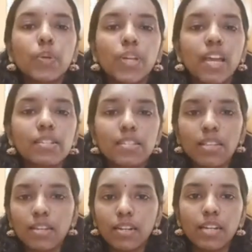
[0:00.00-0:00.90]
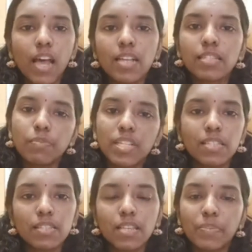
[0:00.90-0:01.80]
You can see the task
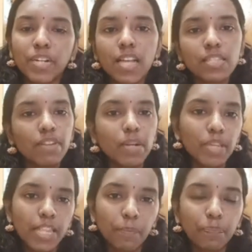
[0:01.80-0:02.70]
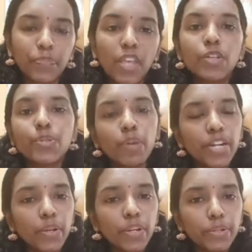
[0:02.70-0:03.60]
plus subtask will be there. So
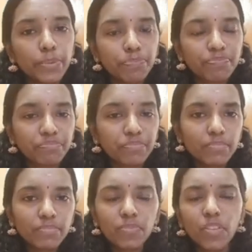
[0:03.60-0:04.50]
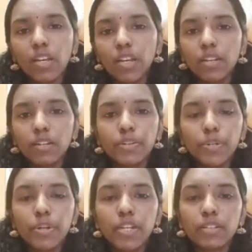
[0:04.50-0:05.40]
what you can do?
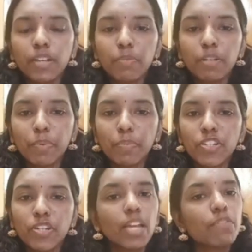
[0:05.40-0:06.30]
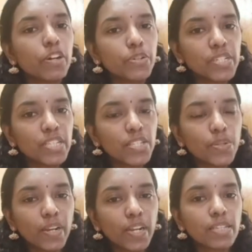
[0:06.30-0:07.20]
During your treatment preparation time, whatever
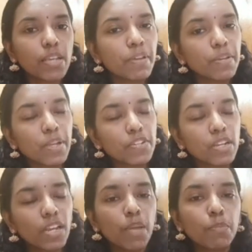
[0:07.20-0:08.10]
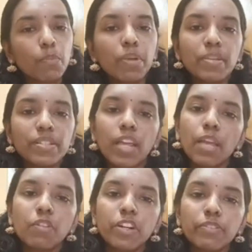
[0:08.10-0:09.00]
things you are asking, maybe patient name or baby's
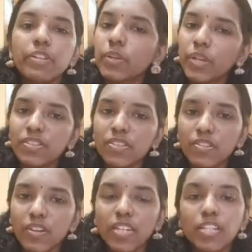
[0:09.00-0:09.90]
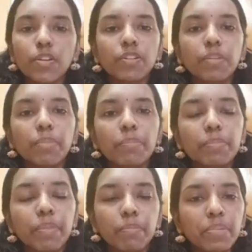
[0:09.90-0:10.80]
name, whatever, you can just write it on the
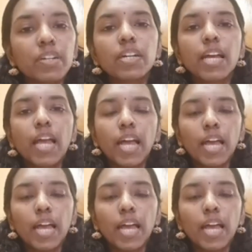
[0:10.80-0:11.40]
paper.